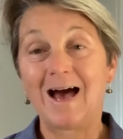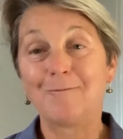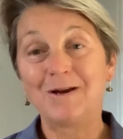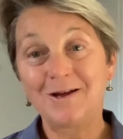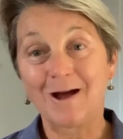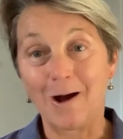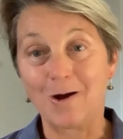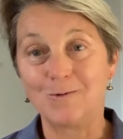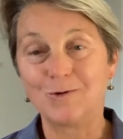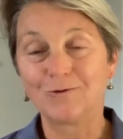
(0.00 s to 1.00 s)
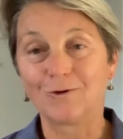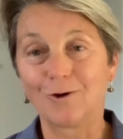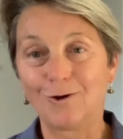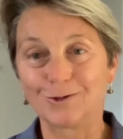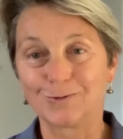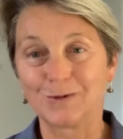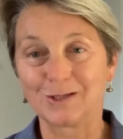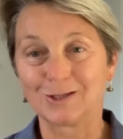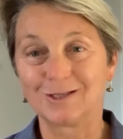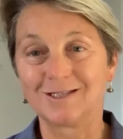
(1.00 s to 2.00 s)
And when you get home and you've got lots of
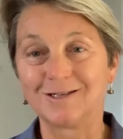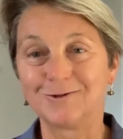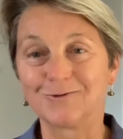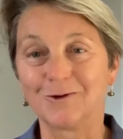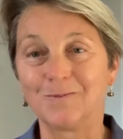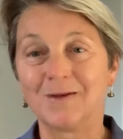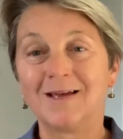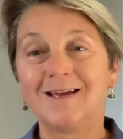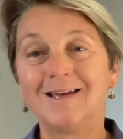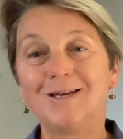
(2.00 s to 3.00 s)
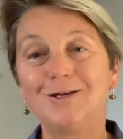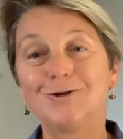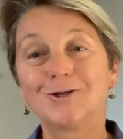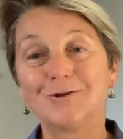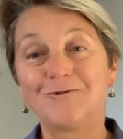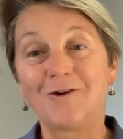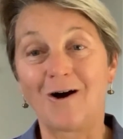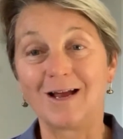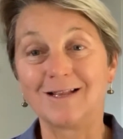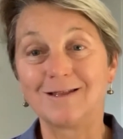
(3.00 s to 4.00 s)
pictures to choose from, you should
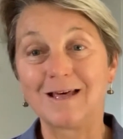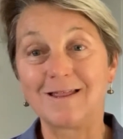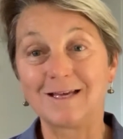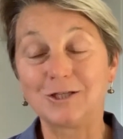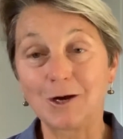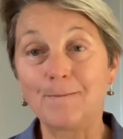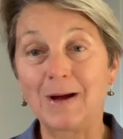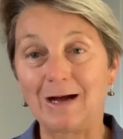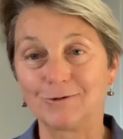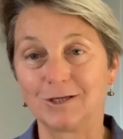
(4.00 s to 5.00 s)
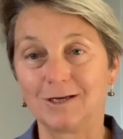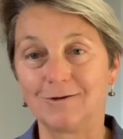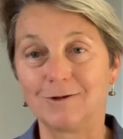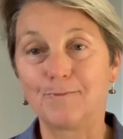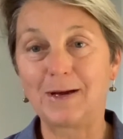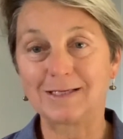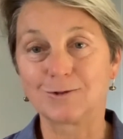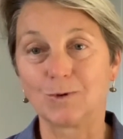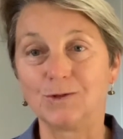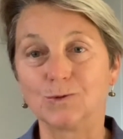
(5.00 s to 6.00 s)
find that they jump out at you. The
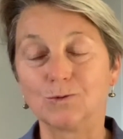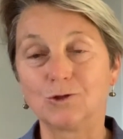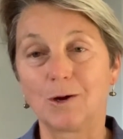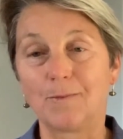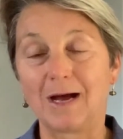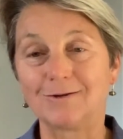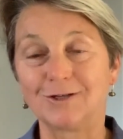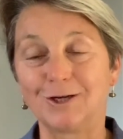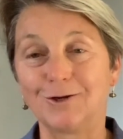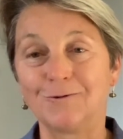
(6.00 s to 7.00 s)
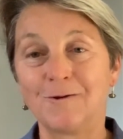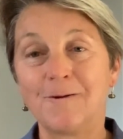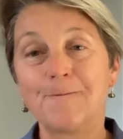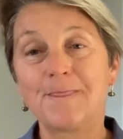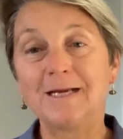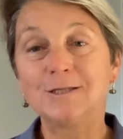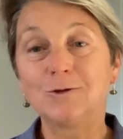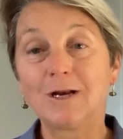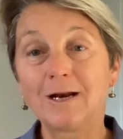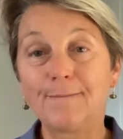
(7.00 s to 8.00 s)
best ones will jump out at you. Then
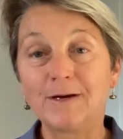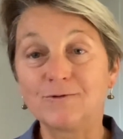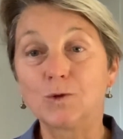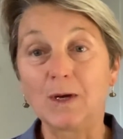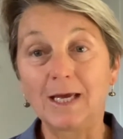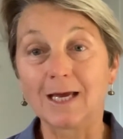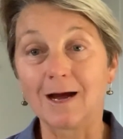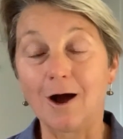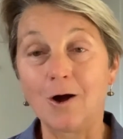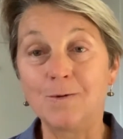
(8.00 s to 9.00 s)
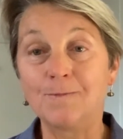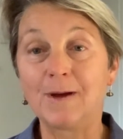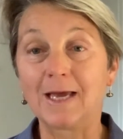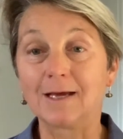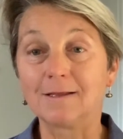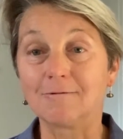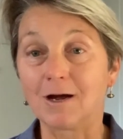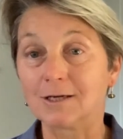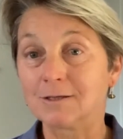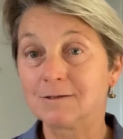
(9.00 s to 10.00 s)
do a little bit of tweaking at home, make it the
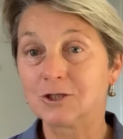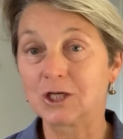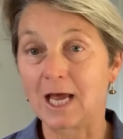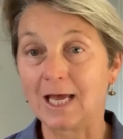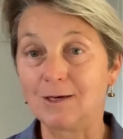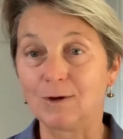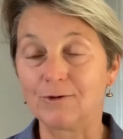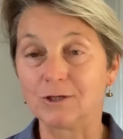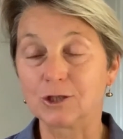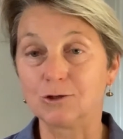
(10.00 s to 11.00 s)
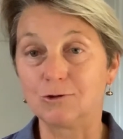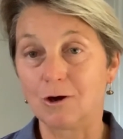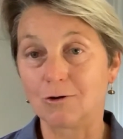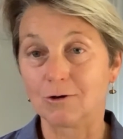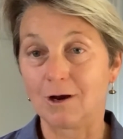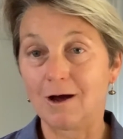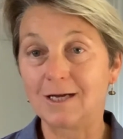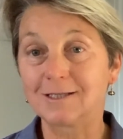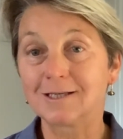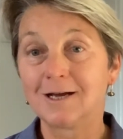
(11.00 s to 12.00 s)
right shade, whether it's too dark or
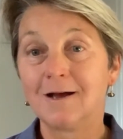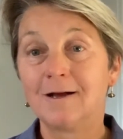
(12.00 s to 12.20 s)
light.